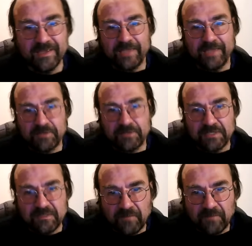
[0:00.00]
in order just
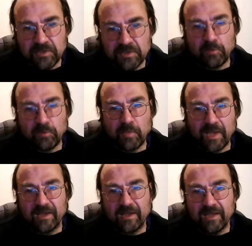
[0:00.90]
to focus on
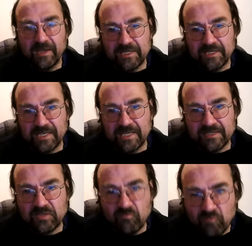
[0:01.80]
that idea.
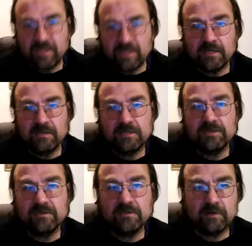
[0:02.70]
It's the
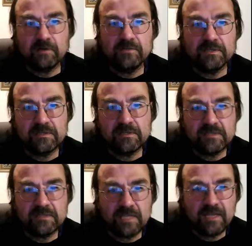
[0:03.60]
recognition of
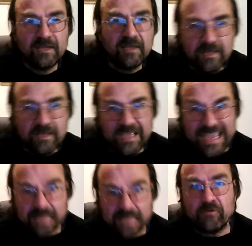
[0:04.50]
uncertainty
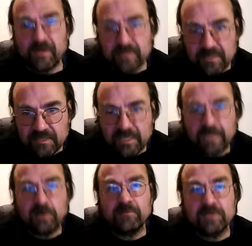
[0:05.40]
in practice, in
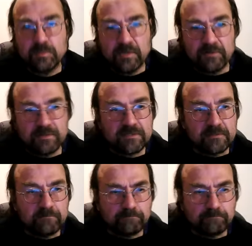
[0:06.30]
our experience.